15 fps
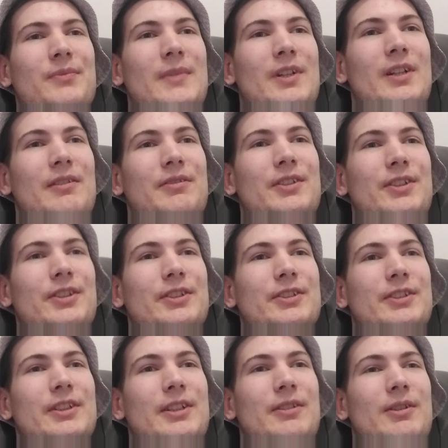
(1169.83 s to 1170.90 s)
and after
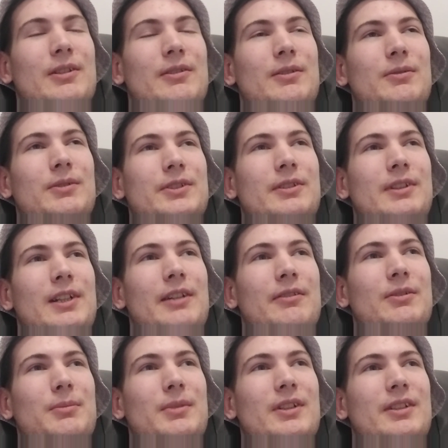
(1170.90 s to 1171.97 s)
16 everyone was
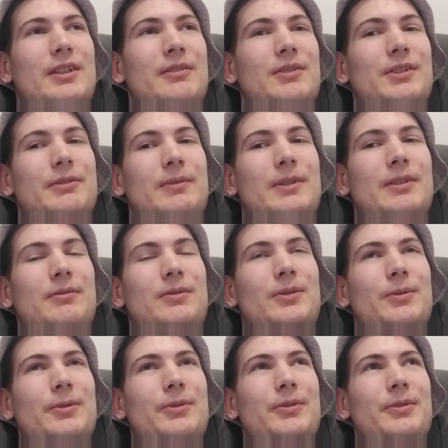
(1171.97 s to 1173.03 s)
relieved, but it was
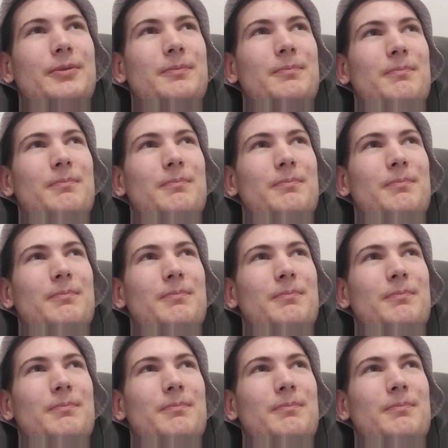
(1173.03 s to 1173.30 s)
24th.